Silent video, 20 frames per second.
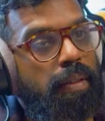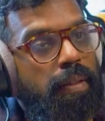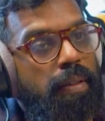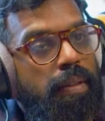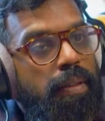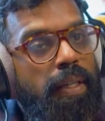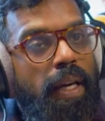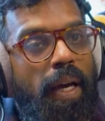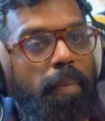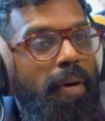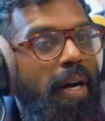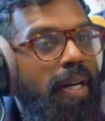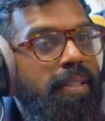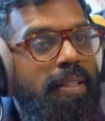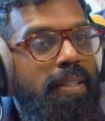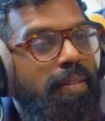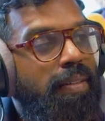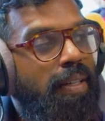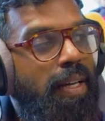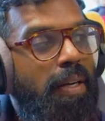Yeah, but I
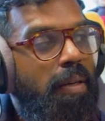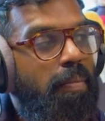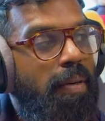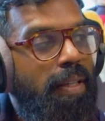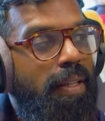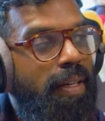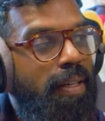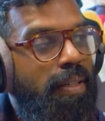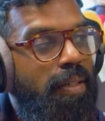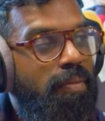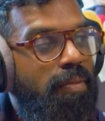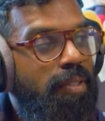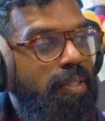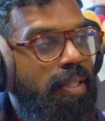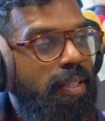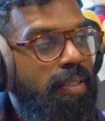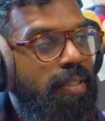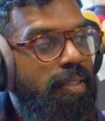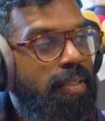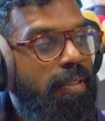don't care about their
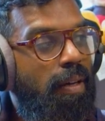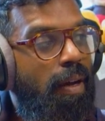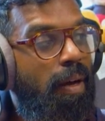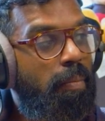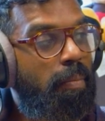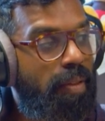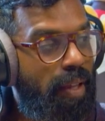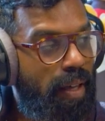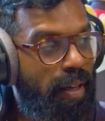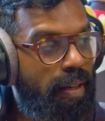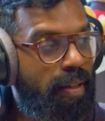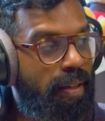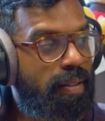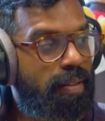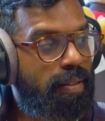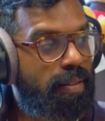conversations. I'm there.